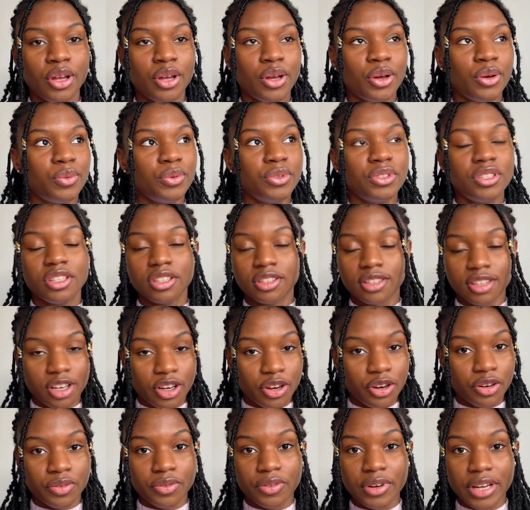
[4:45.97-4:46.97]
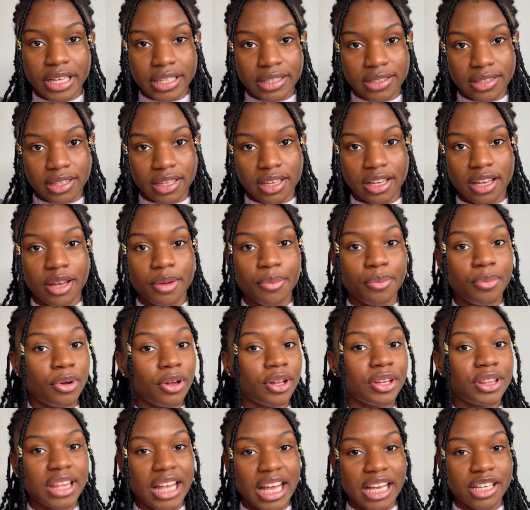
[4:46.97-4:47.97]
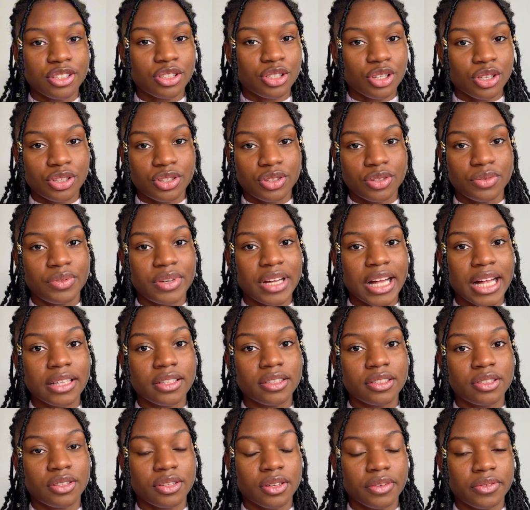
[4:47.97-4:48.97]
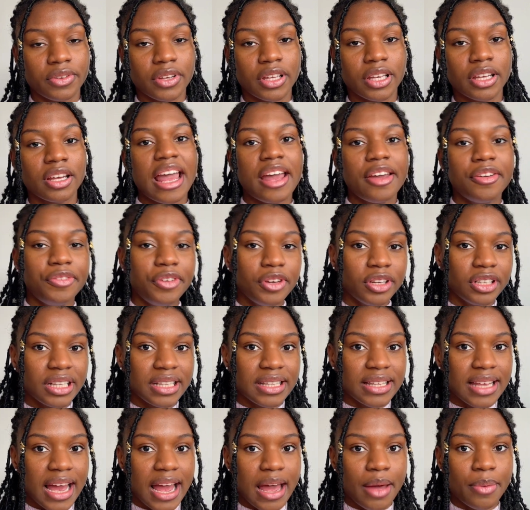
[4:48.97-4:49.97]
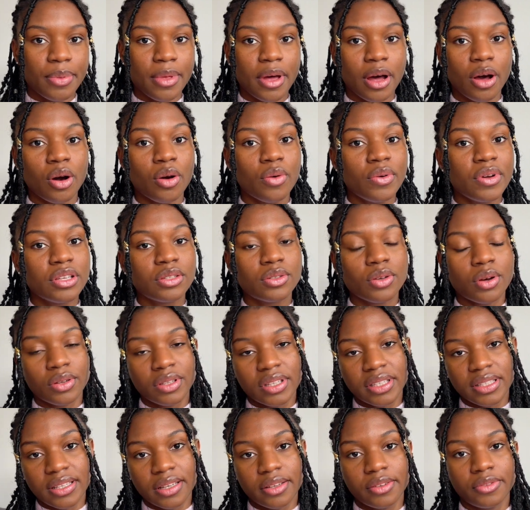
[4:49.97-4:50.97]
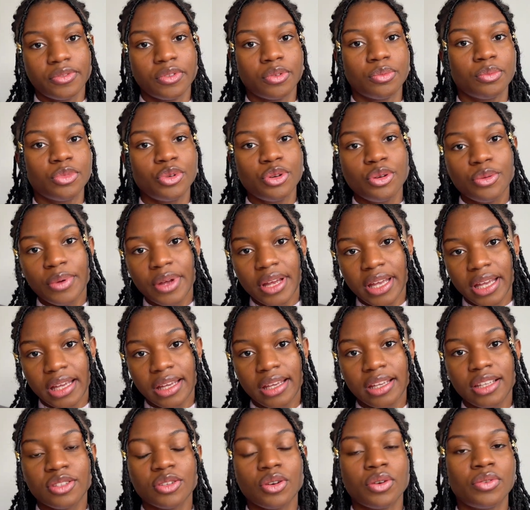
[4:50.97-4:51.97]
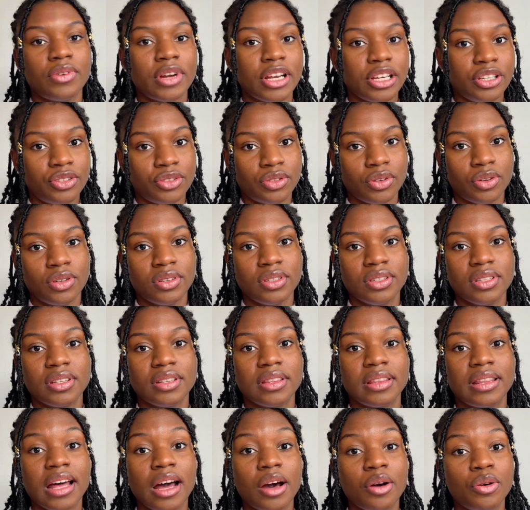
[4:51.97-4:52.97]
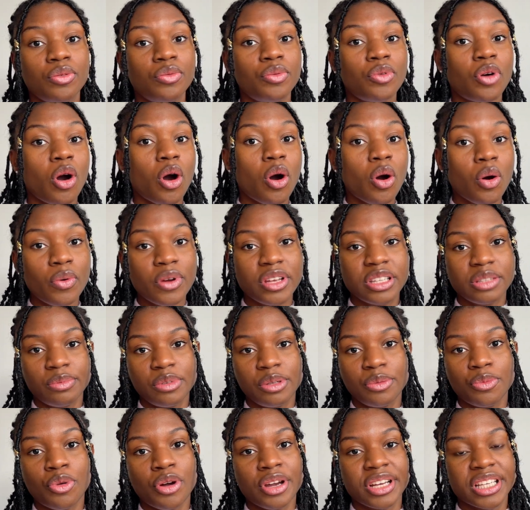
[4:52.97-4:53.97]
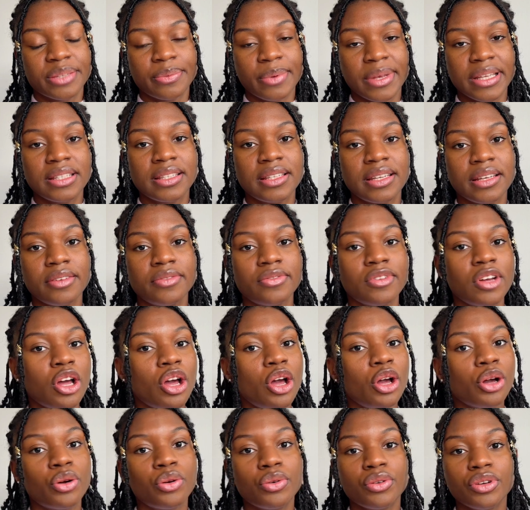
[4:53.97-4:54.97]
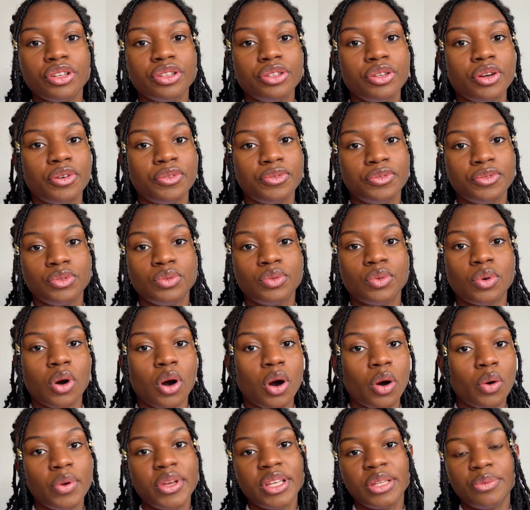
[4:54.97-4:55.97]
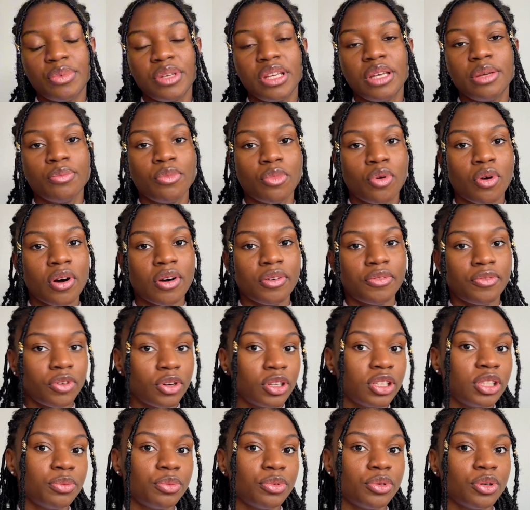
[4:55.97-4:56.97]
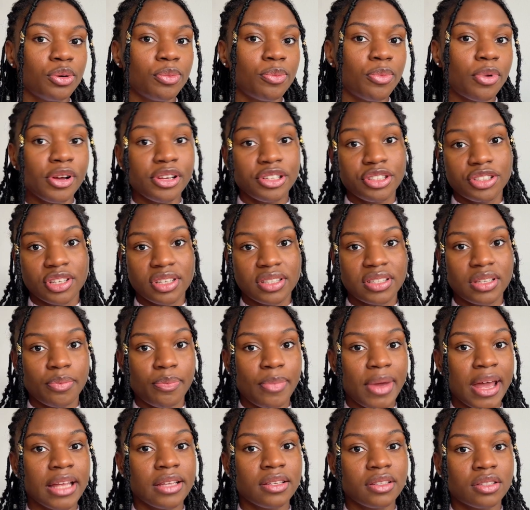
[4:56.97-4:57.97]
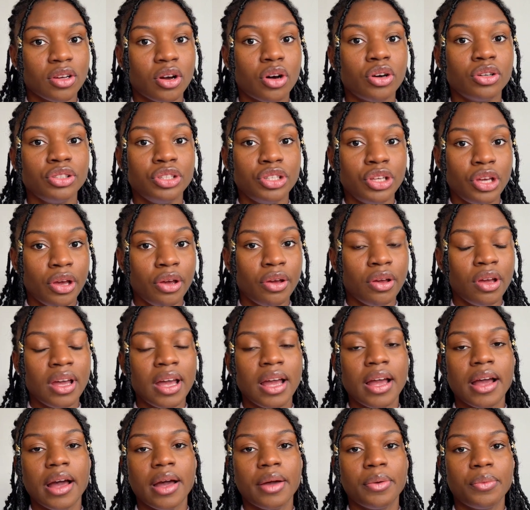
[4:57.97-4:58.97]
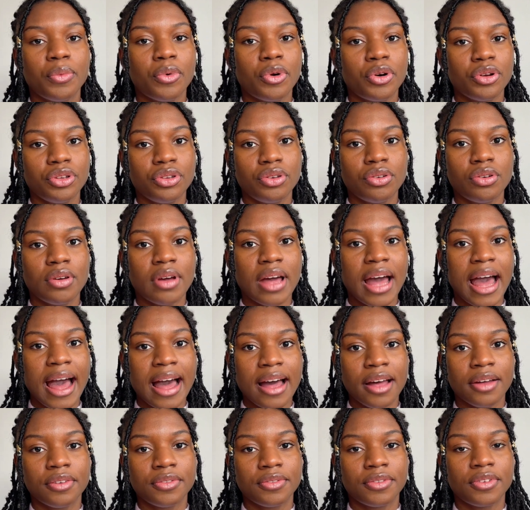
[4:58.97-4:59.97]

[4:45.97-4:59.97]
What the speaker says: which is crazy, but that's just the reality of it. If you're the type that always orders in from Uber Eats or restaurants, that will always be more expensive. Cooking your food will always be more affordable, but it just depends on you and what you have,